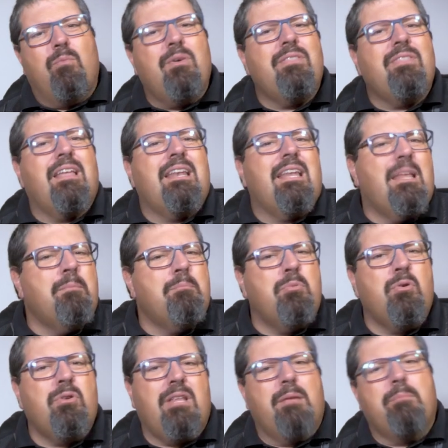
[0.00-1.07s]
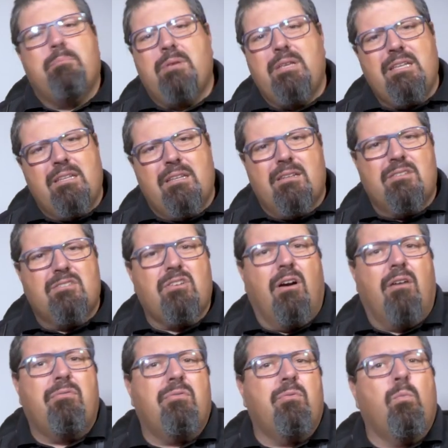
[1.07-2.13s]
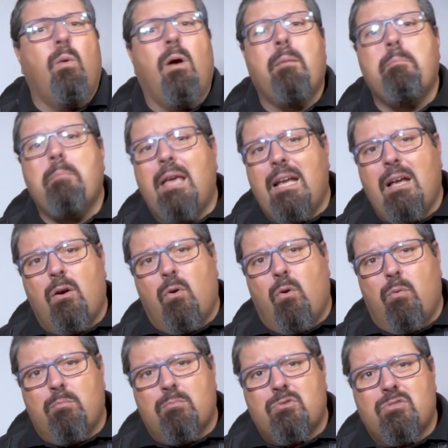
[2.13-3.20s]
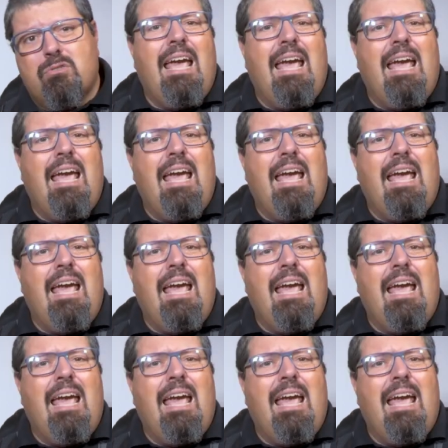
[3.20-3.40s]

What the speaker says: with an input impedance of 1 mega ohms